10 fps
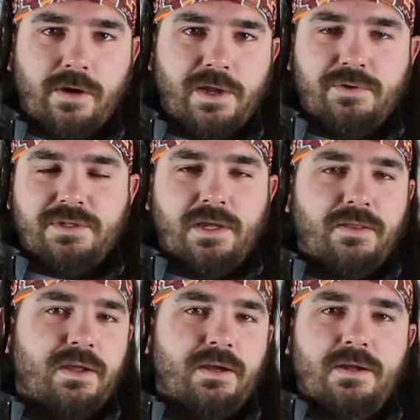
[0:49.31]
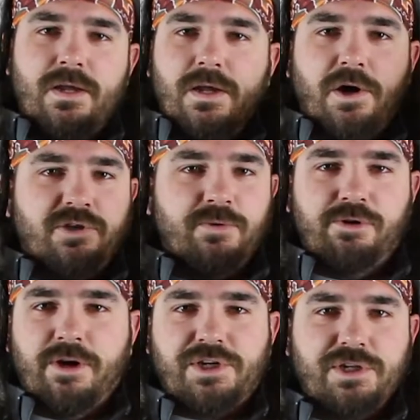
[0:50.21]
I use the Ultimate
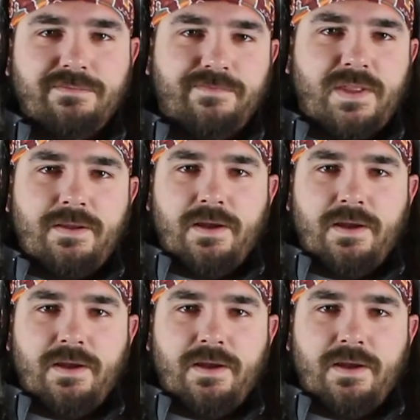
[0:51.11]
Direction